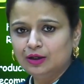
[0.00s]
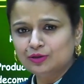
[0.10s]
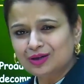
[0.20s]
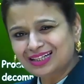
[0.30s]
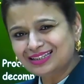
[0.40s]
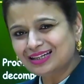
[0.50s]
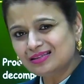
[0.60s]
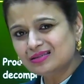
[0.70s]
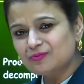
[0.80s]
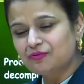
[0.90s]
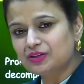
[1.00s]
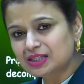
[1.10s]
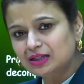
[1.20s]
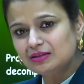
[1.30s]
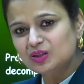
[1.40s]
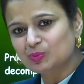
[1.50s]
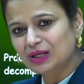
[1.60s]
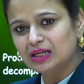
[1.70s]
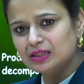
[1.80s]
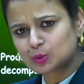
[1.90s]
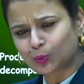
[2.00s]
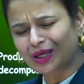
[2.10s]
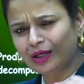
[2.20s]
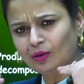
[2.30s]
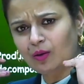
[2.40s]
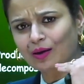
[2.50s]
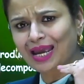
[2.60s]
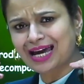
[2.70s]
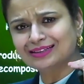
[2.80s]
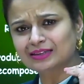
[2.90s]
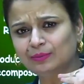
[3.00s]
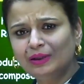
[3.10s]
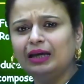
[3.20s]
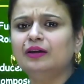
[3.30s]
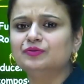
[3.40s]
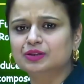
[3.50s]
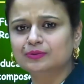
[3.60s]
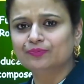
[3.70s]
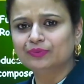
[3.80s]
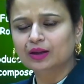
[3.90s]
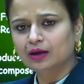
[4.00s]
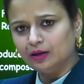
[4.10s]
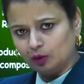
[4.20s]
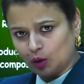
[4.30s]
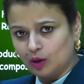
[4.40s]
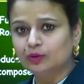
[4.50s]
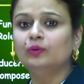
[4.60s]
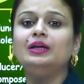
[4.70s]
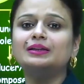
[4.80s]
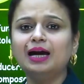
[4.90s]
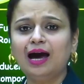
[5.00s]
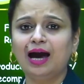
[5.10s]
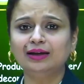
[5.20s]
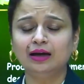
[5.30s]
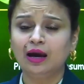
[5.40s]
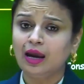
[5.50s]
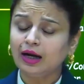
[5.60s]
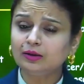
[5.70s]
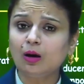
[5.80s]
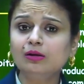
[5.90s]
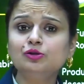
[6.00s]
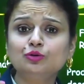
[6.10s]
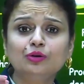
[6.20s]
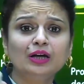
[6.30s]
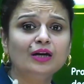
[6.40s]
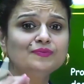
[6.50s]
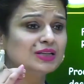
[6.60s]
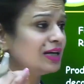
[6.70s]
So it tells physical space where organism lives. Not only that, it also gives